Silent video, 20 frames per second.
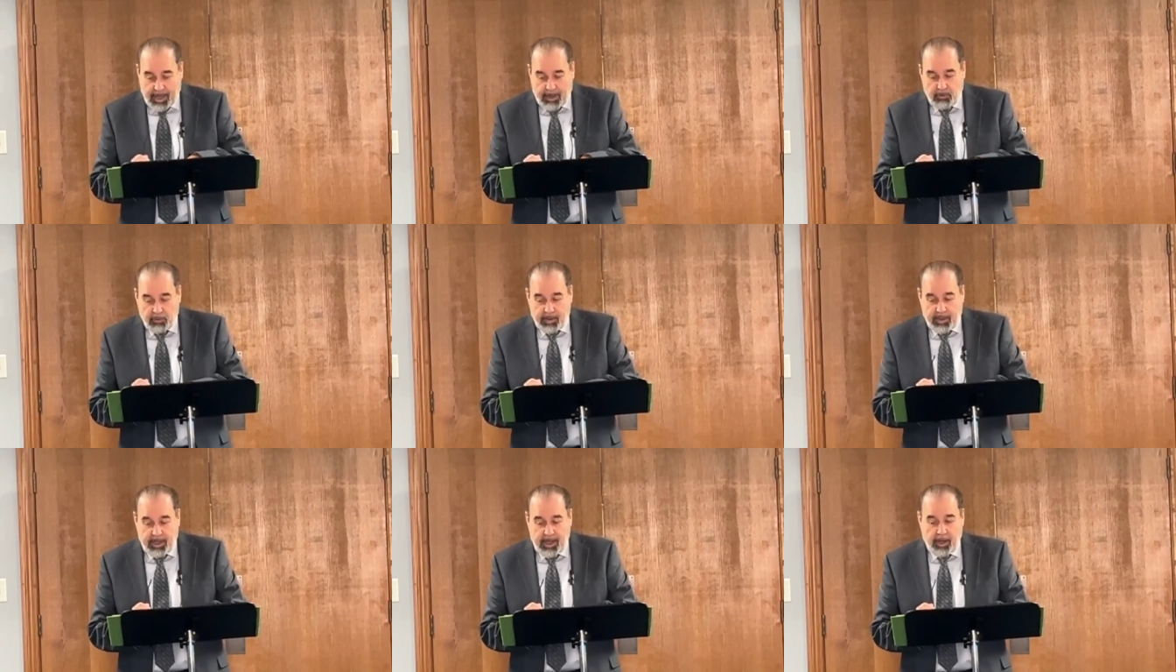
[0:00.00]

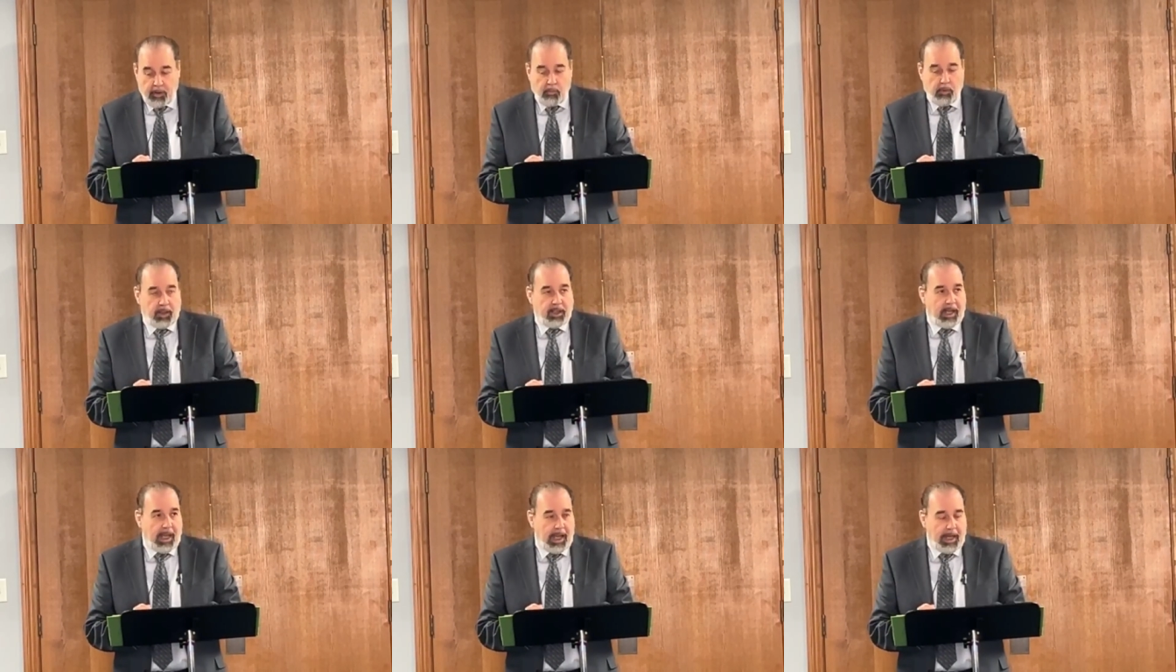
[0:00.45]
I don't
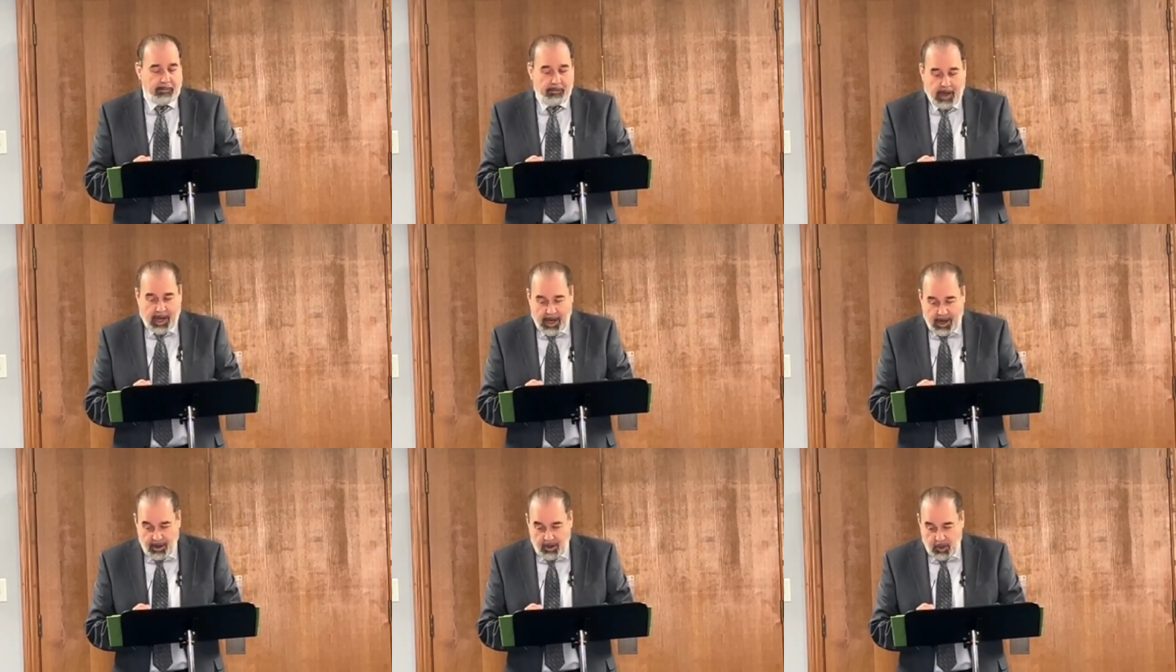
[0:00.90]
care what
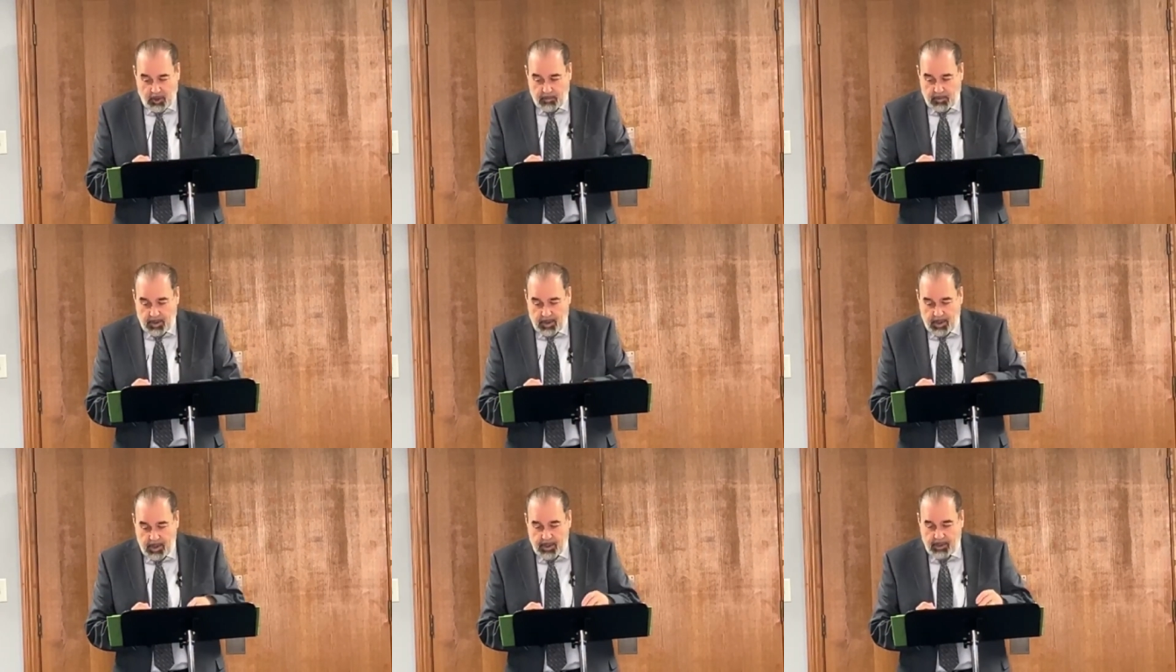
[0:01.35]
kind of
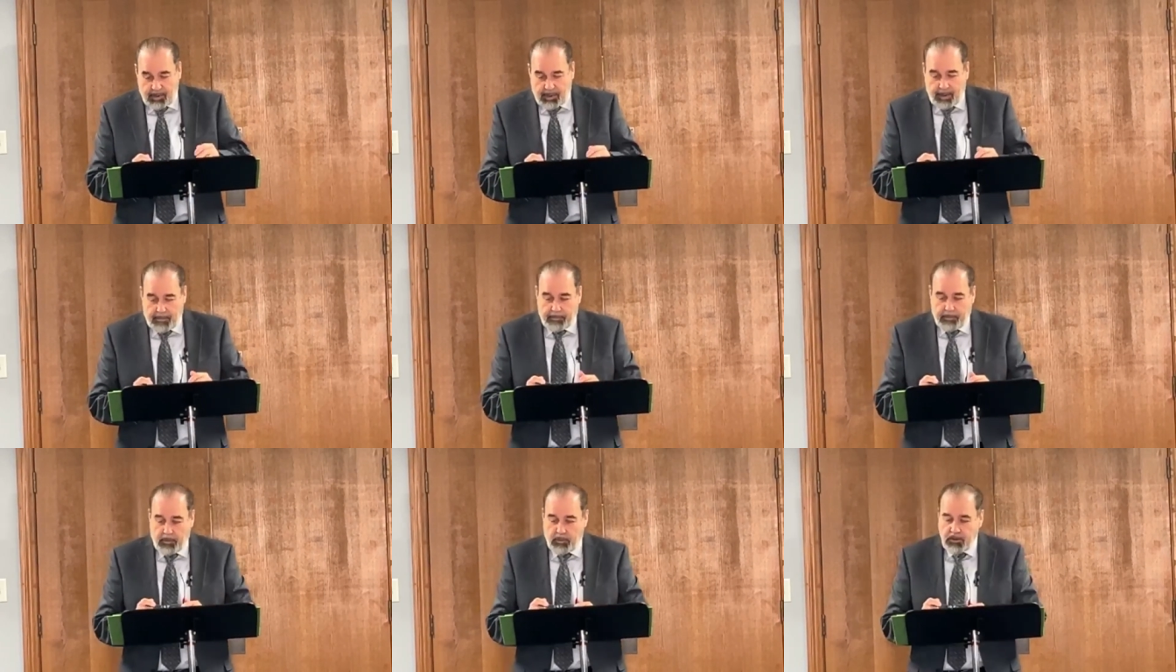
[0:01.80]
argument
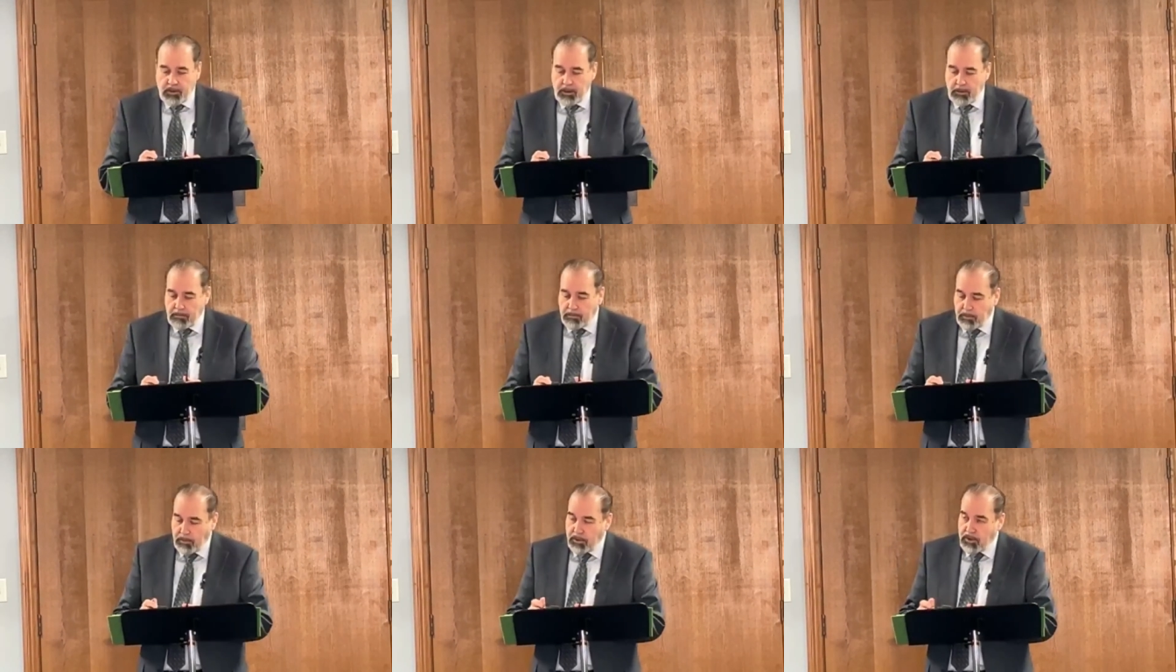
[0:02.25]
that
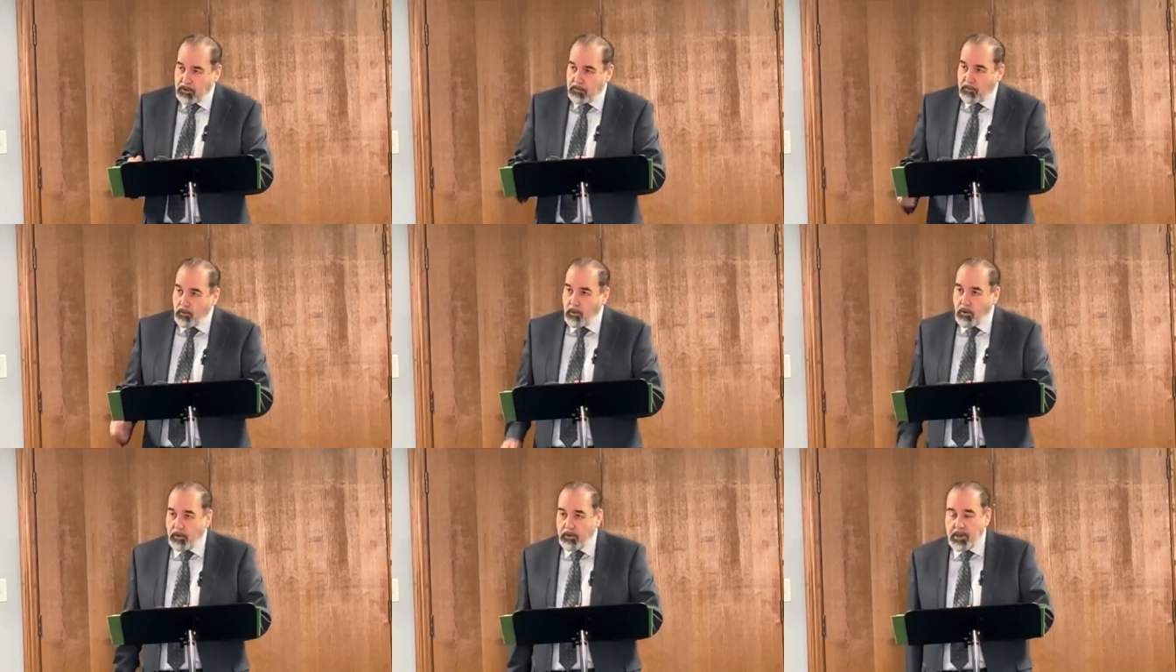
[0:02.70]
person
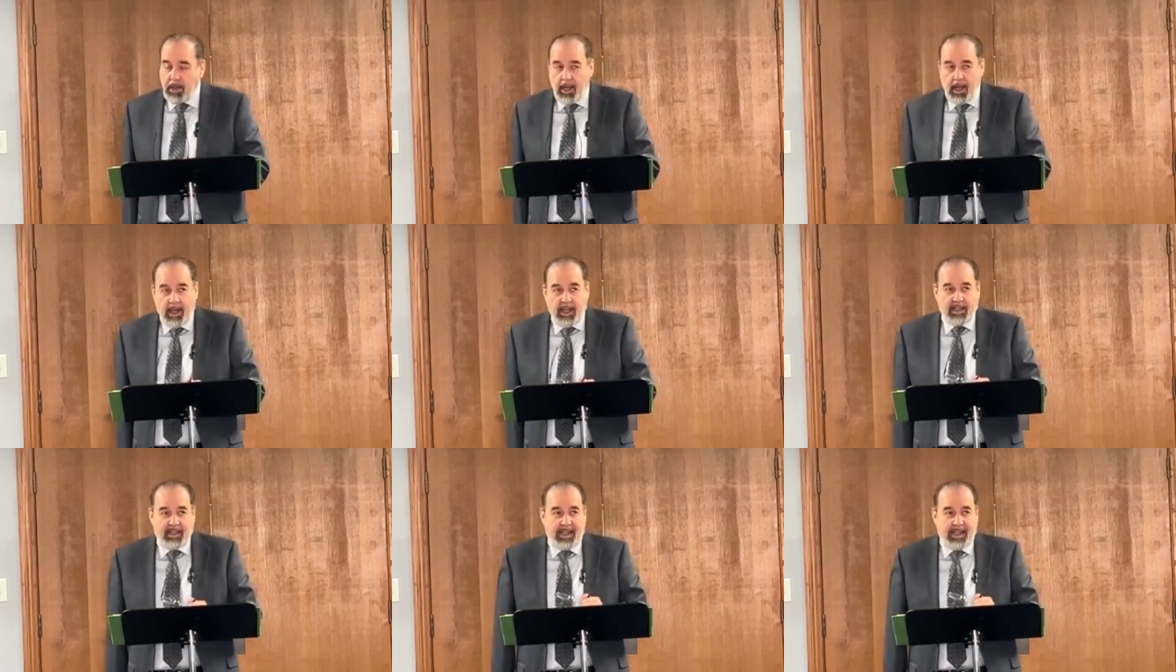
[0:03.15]
puts forth.